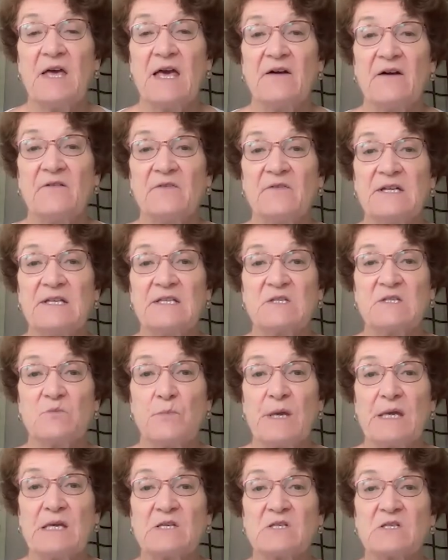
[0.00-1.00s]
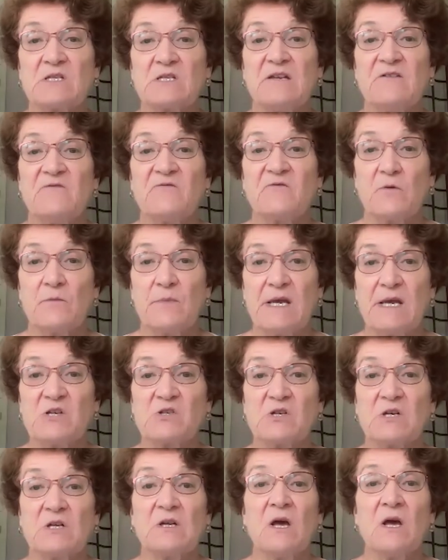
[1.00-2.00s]
evidence-based
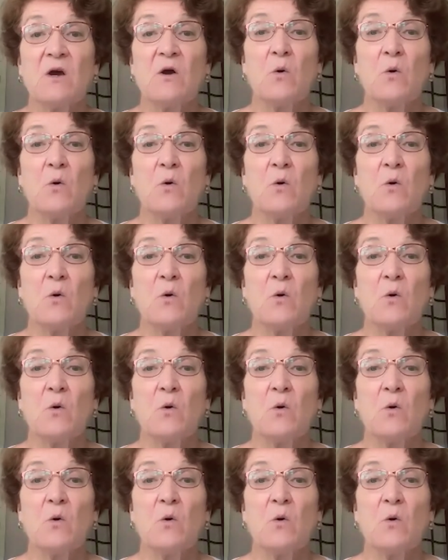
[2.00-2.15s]
information,